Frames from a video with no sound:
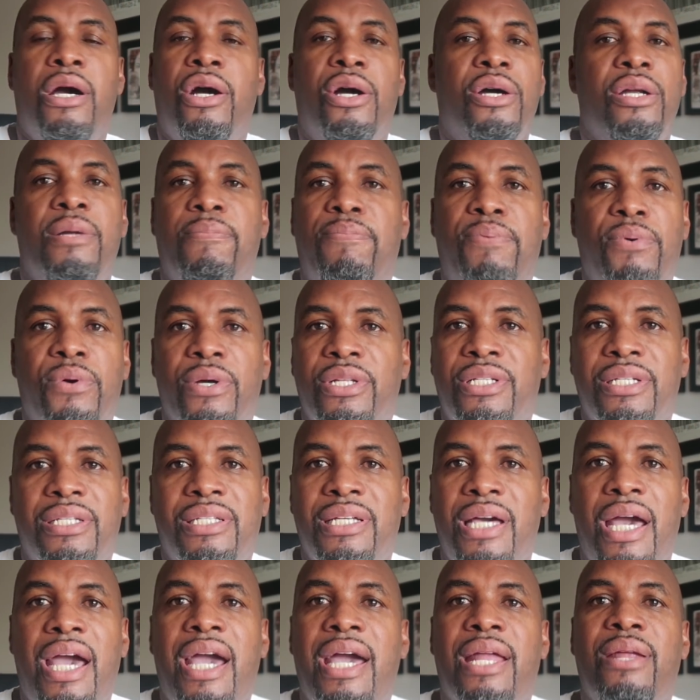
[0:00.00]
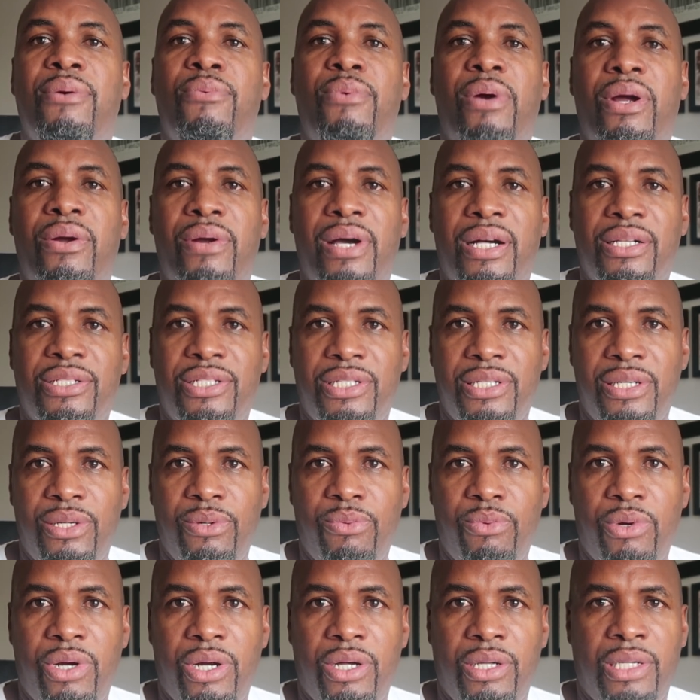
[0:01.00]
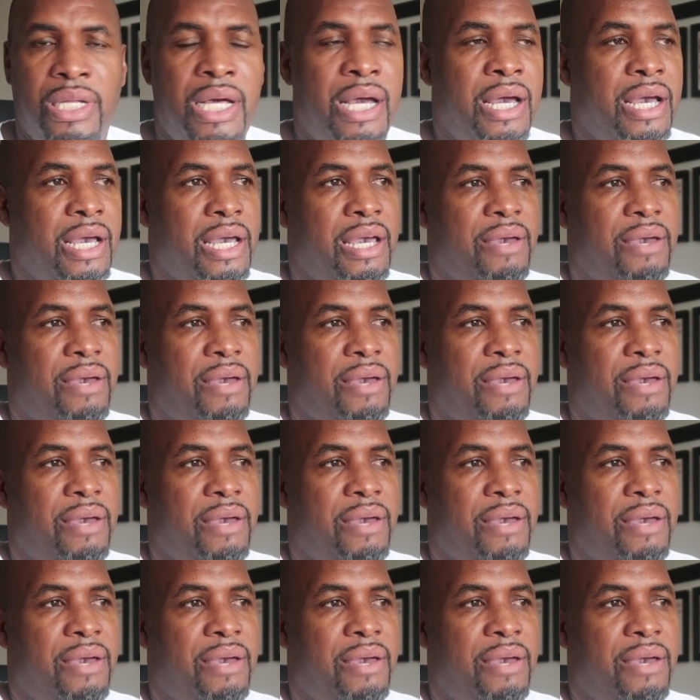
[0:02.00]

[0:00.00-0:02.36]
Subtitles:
or deported to anywhere else in the world.